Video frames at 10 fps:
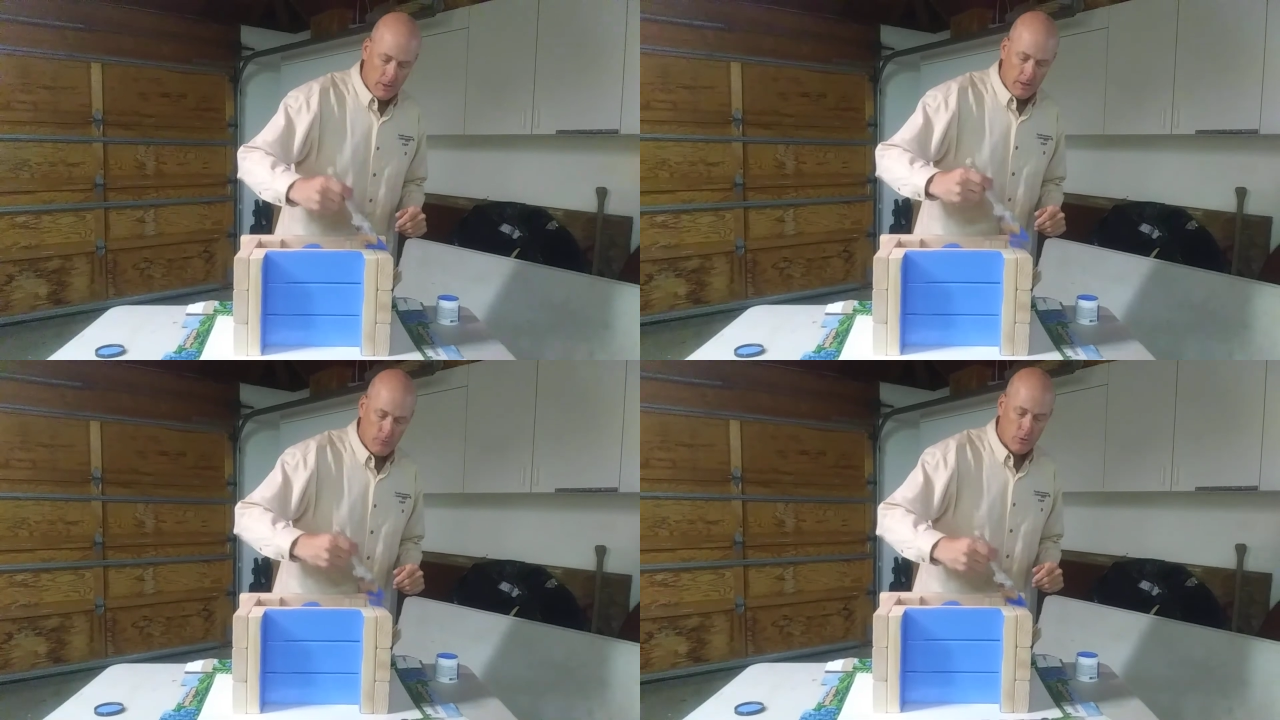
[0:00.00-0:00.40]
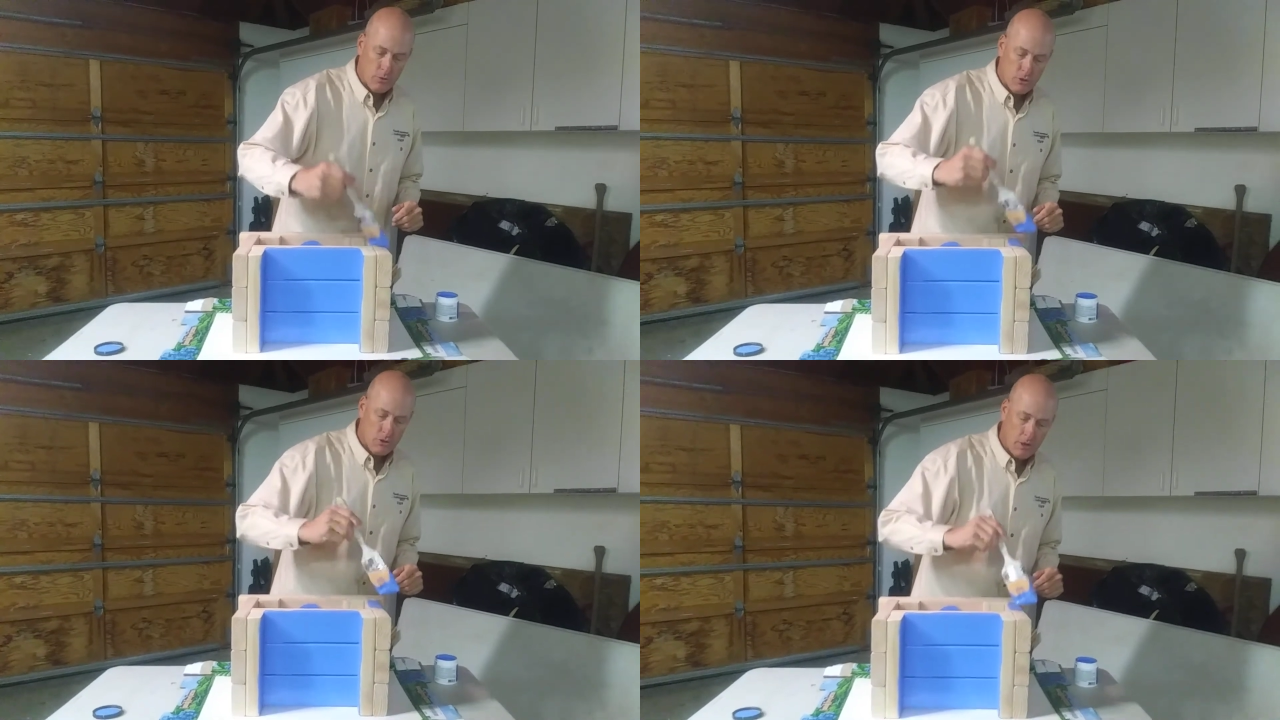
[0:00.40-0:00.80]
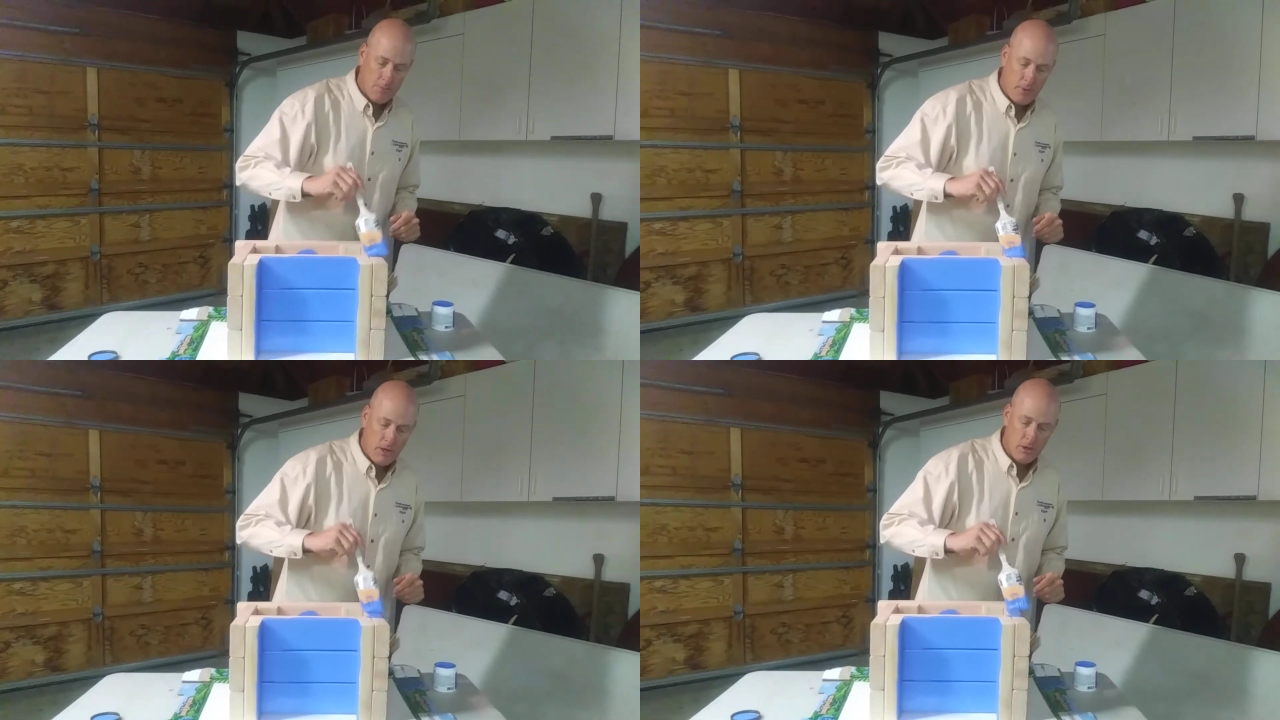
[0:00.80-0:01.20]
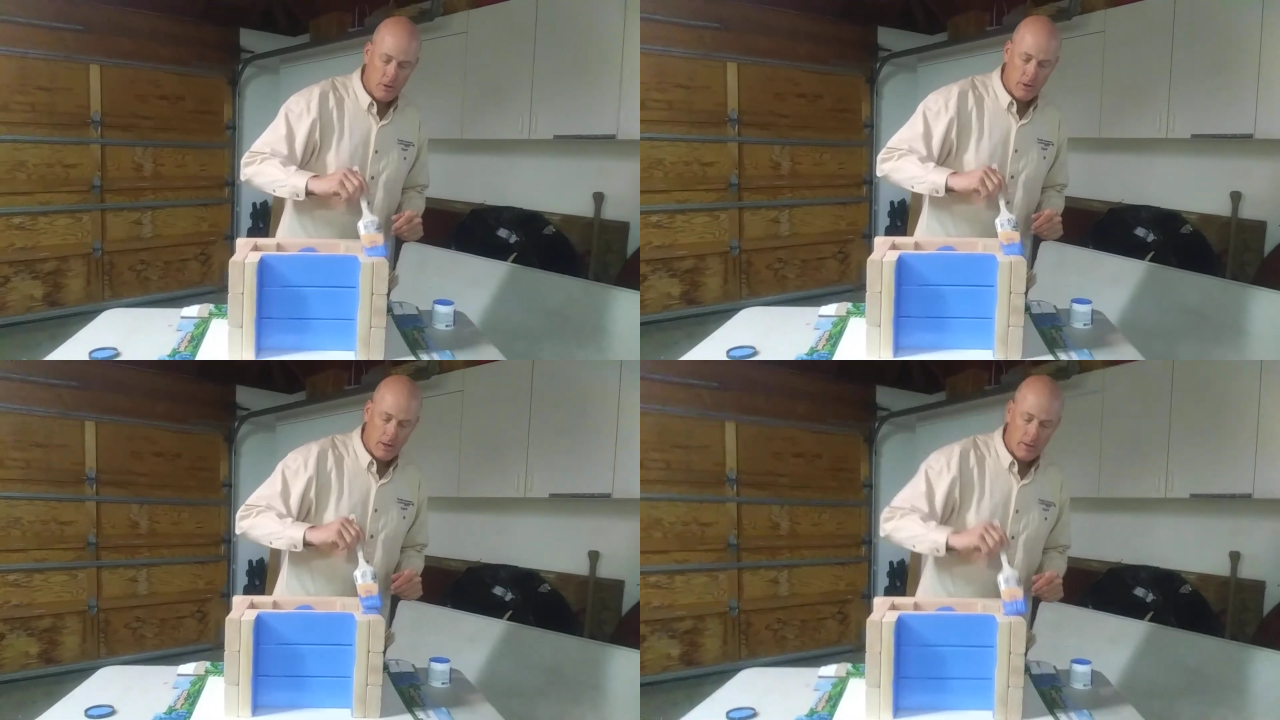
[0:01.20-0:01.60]
if you're just going to paint
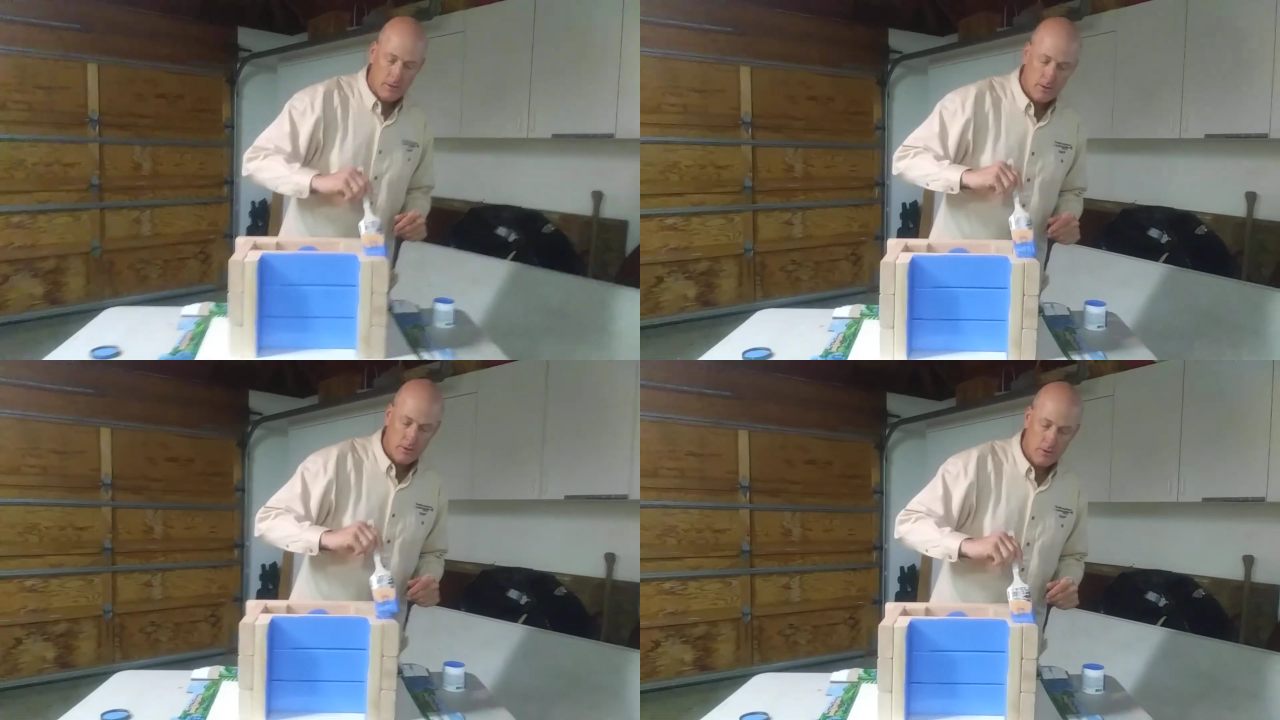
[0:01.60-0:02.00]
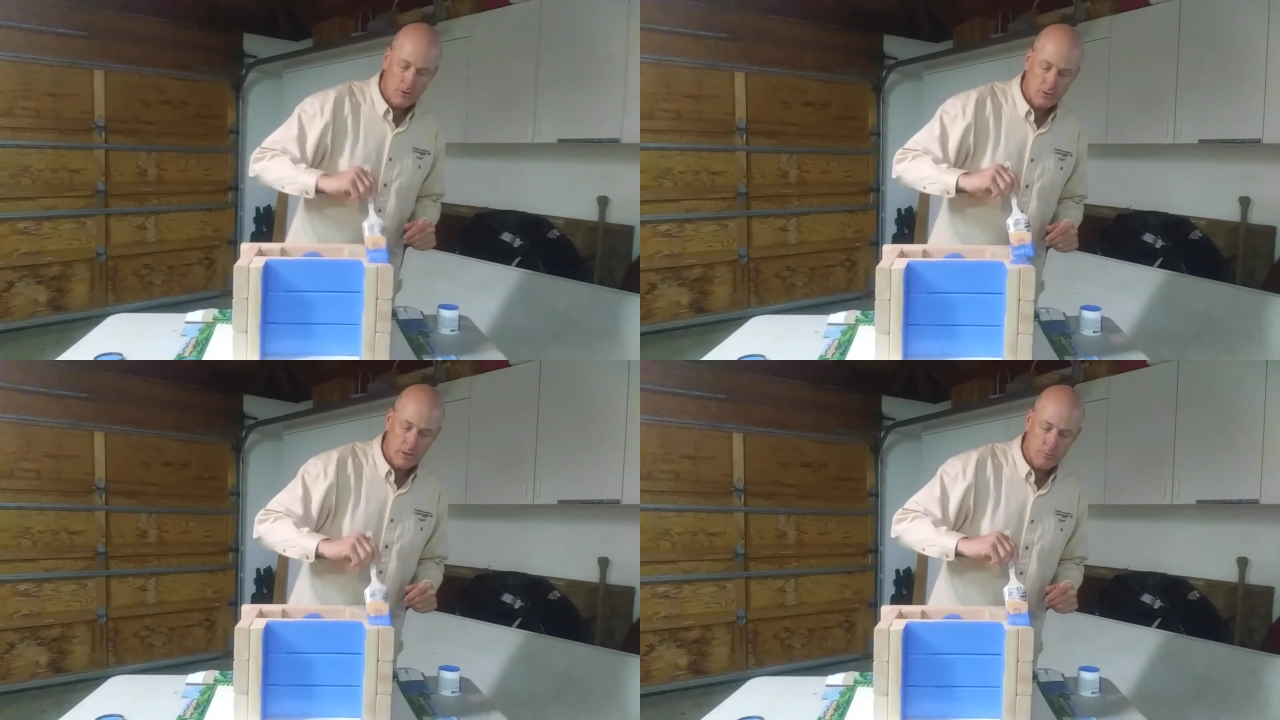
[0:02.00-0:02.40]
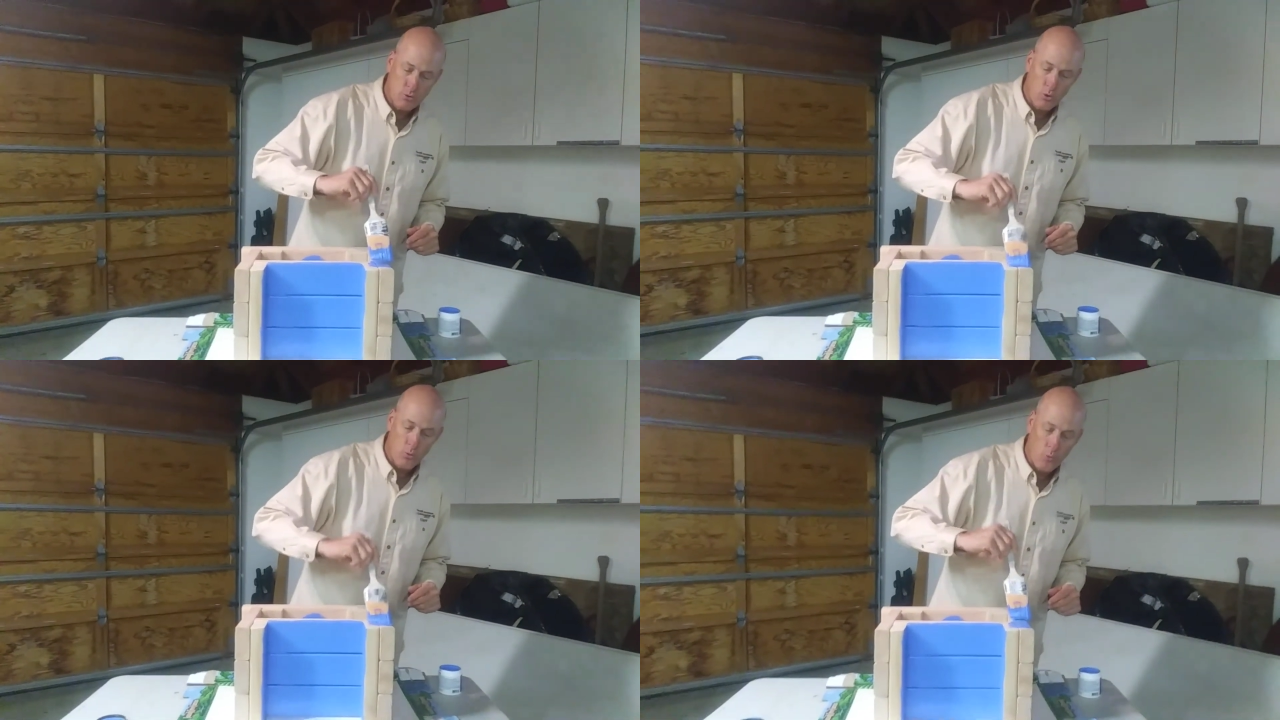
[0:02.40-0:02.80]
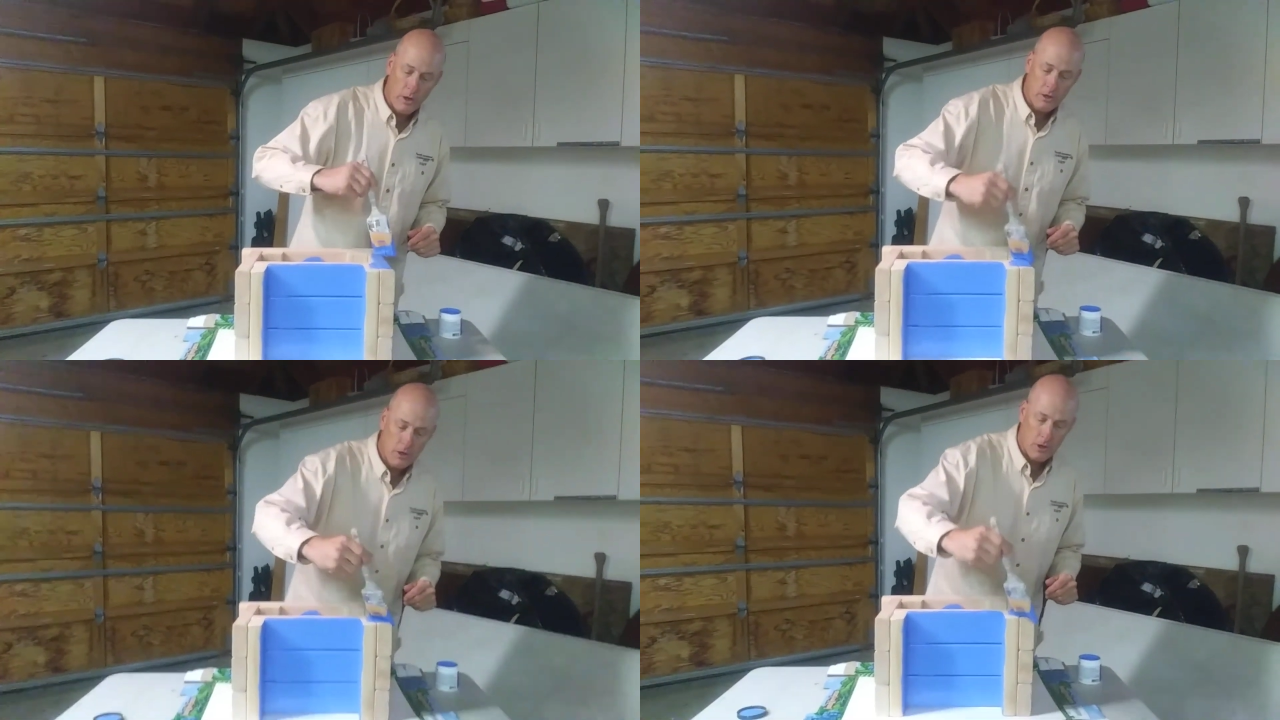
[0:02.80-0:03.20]
your step stool
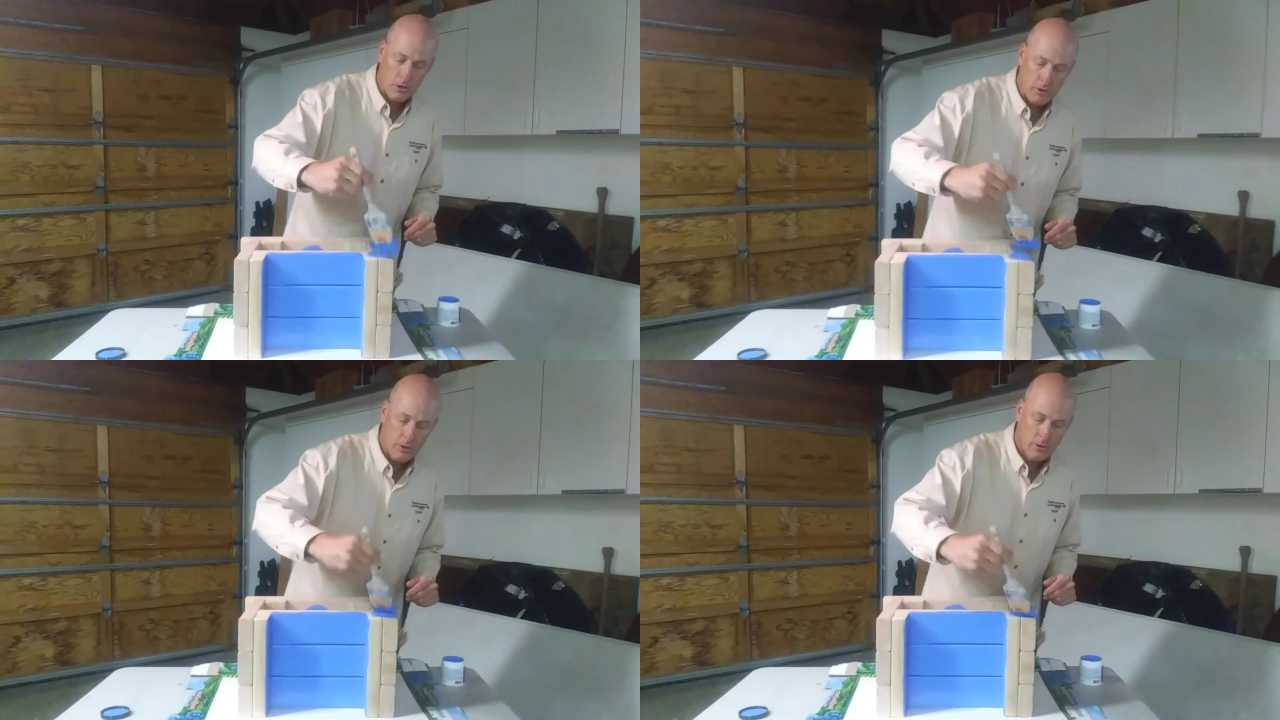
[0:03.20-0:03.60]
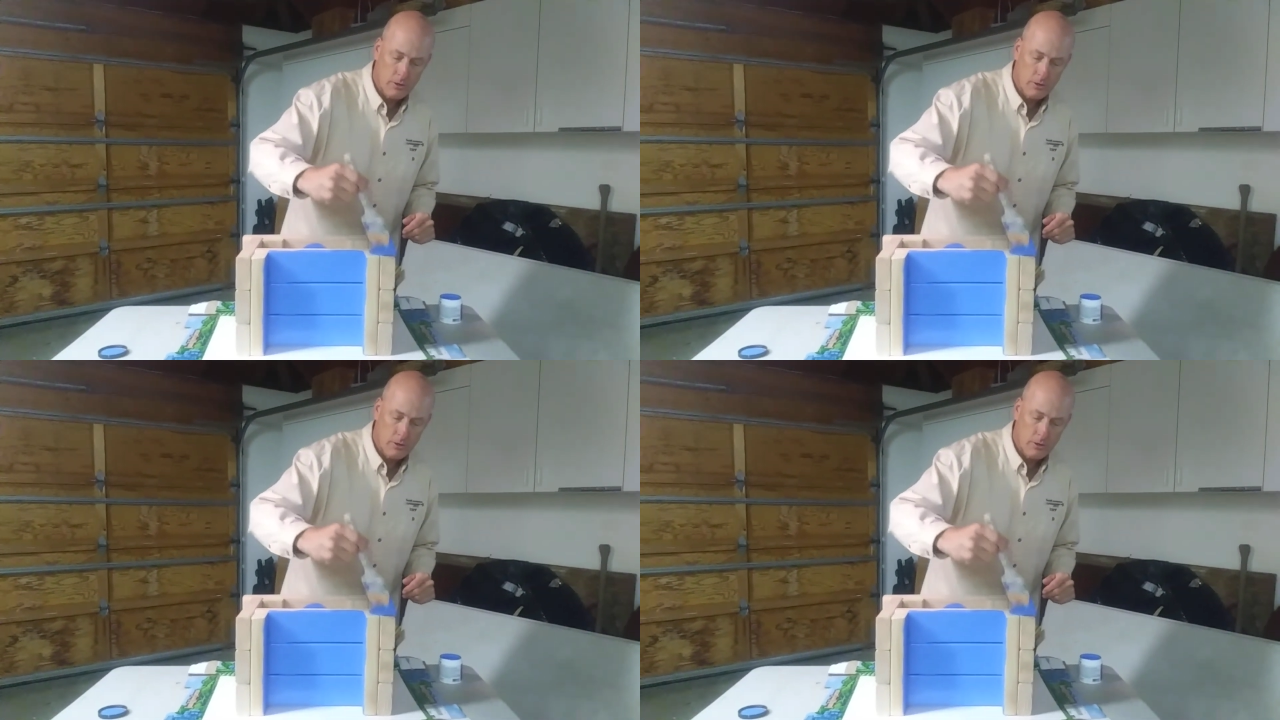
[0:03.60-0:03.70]
one color,